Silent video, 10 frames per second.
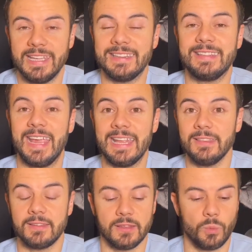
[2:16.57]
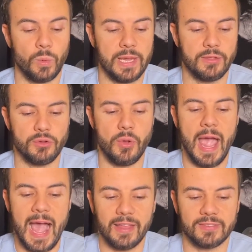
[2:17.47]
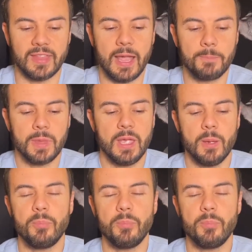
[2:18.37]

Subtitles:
intent in the way that you asked that,